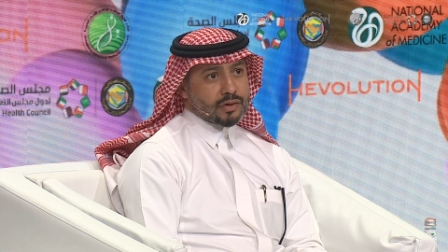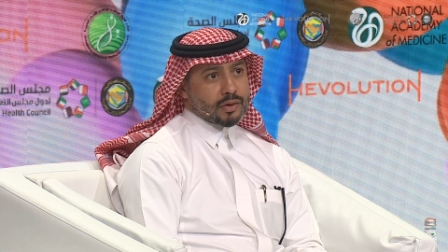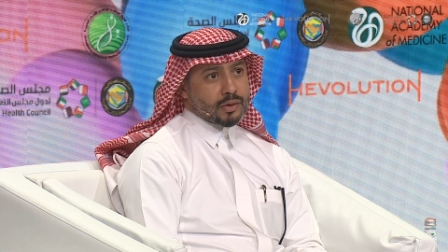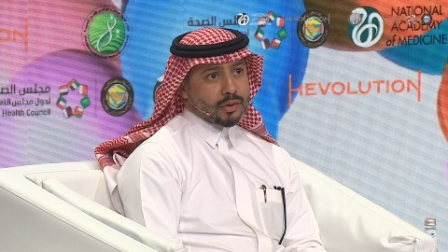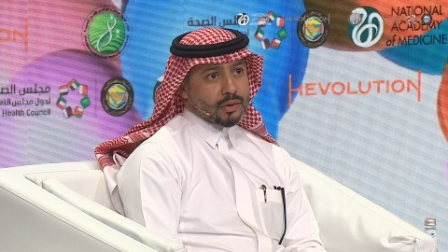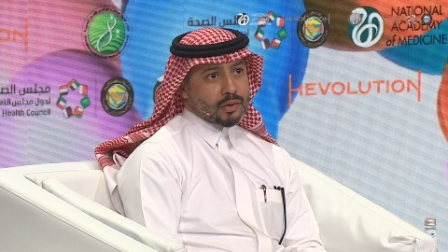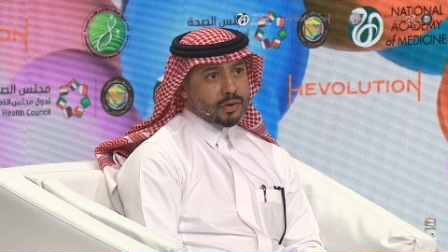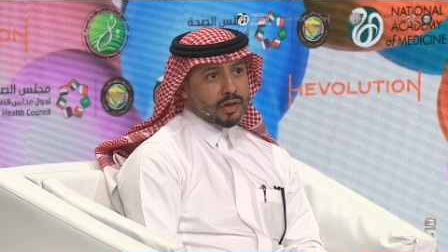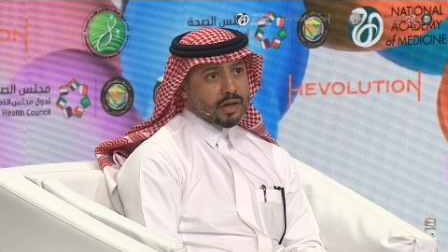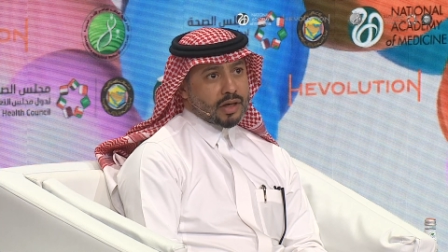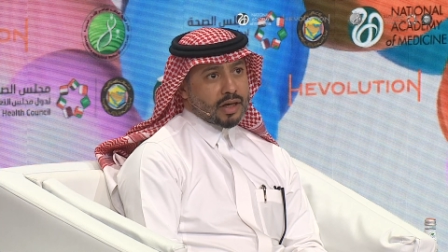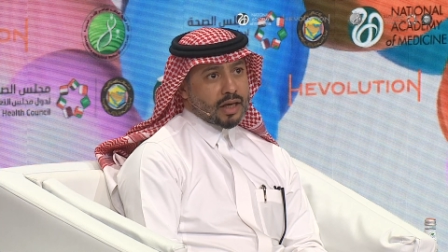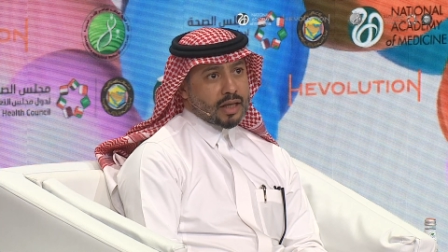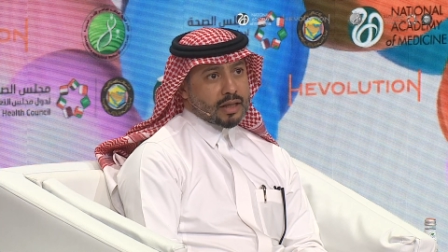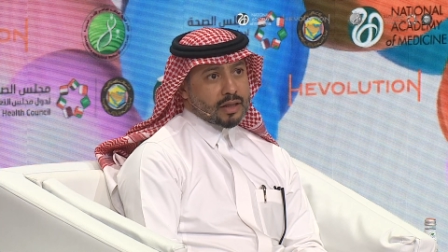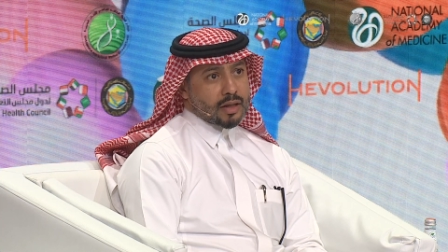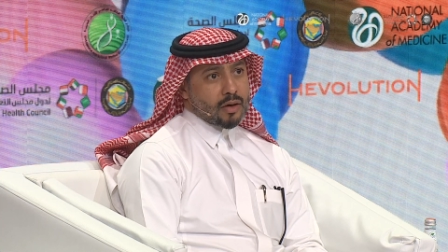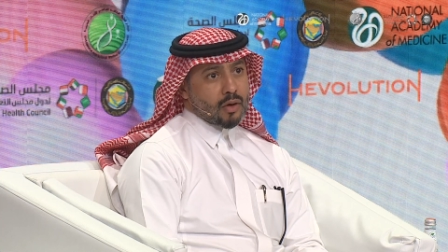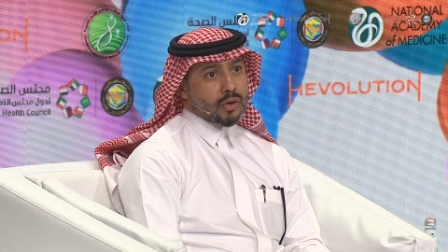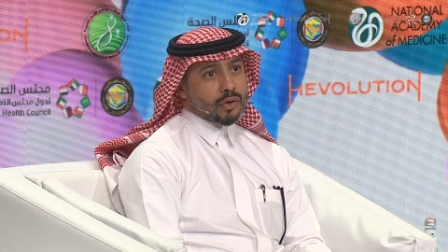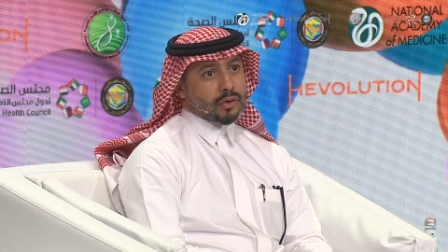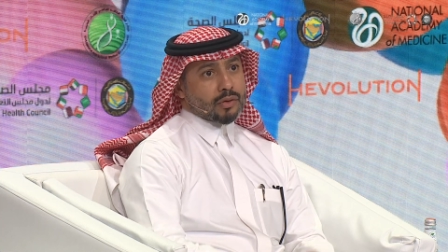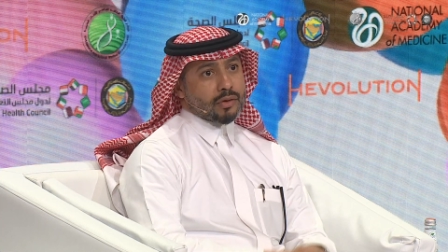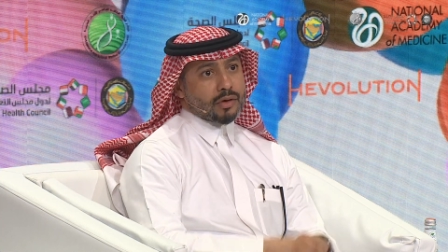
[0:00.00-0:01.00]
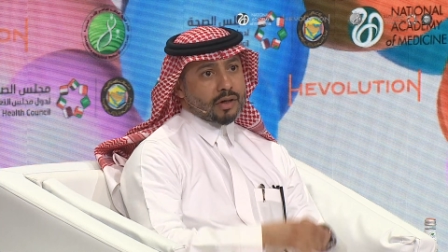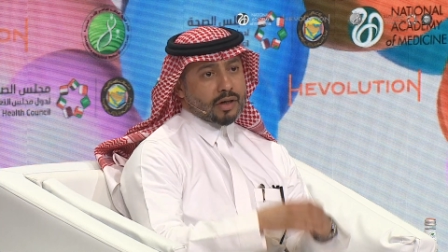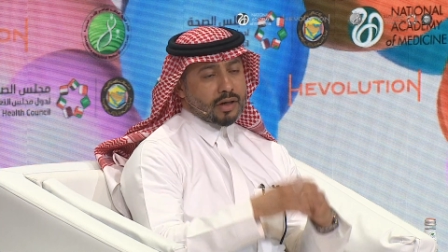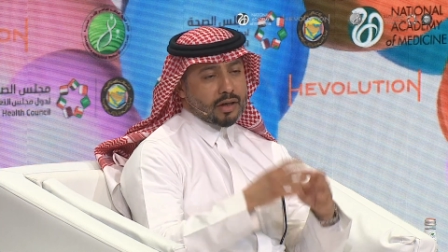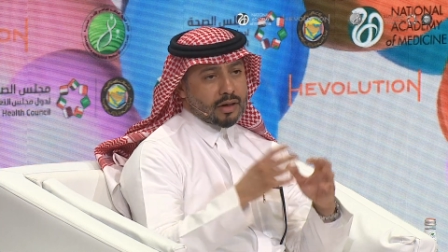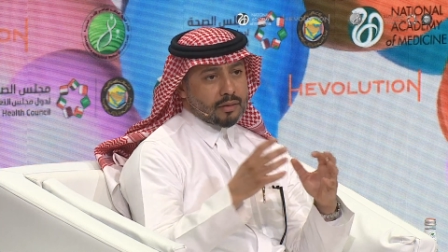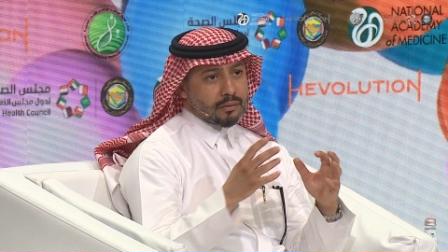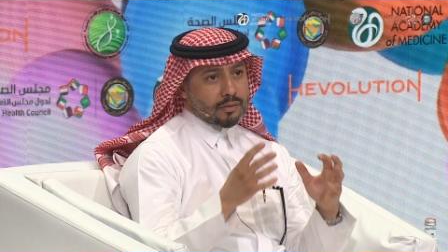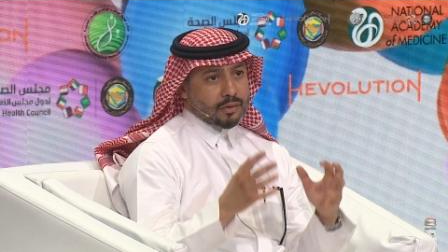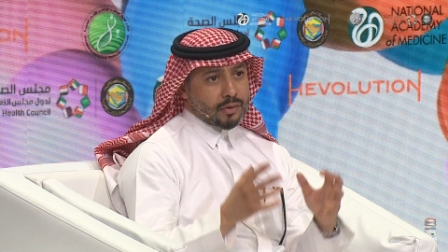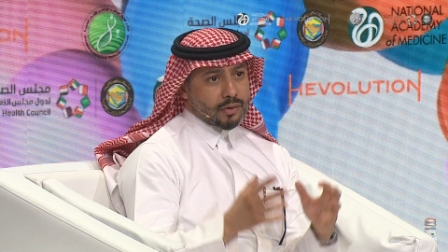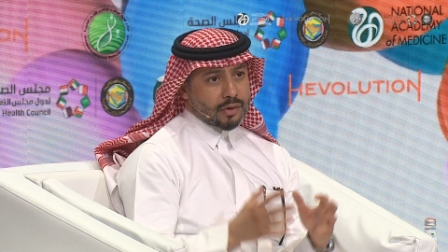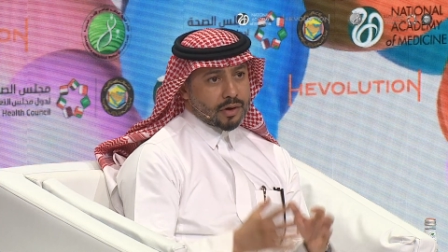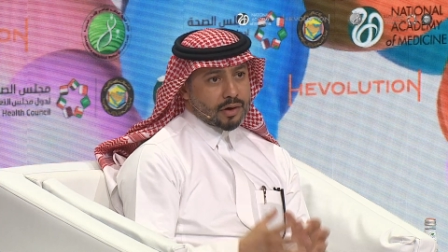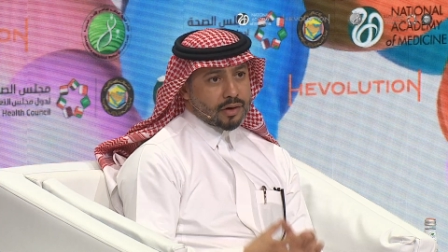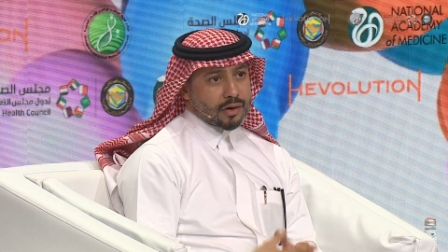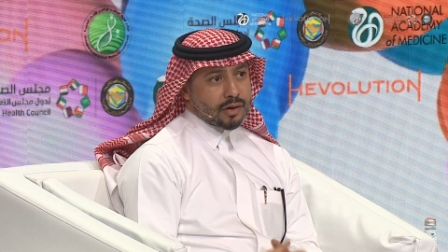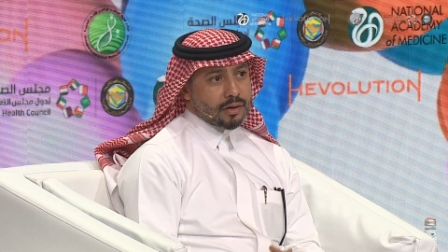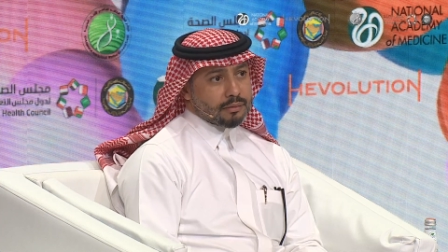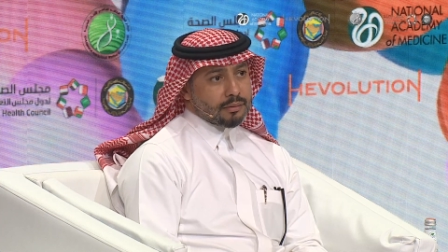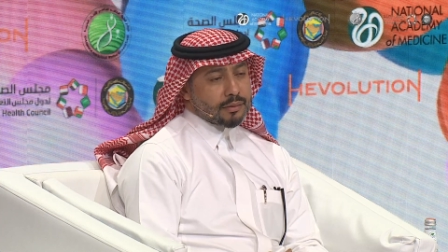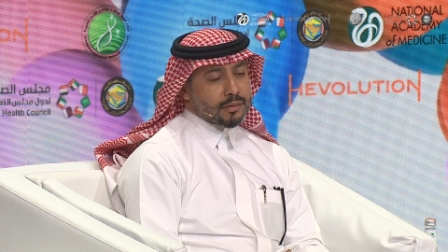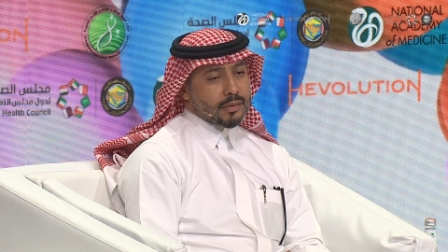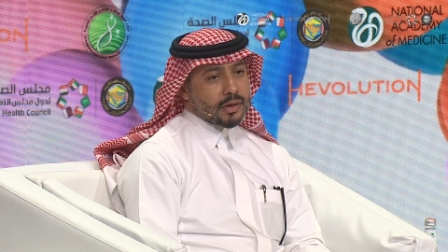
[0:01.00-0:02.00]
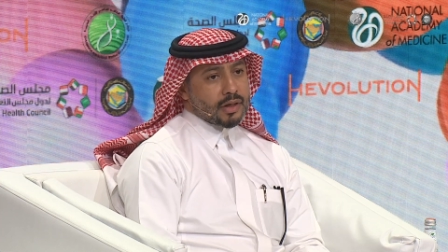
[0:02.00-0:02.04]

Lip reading: looking at the whole curriculum.